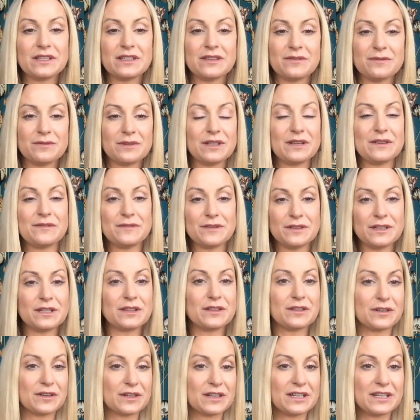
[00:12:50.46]
really feel like
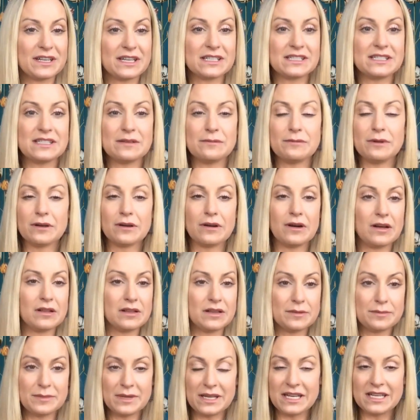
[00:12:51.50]
they're connected. We're all
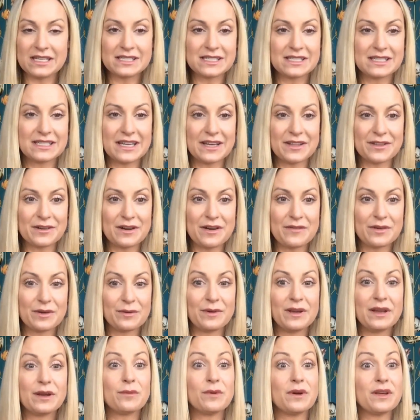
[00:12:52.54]
on meetings together every
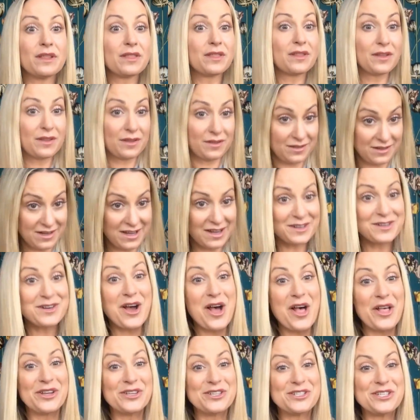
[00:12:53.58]
week with
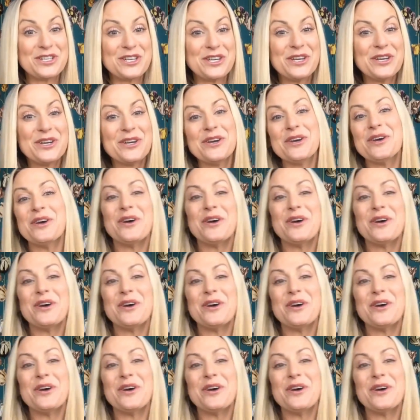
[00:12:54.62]
technology.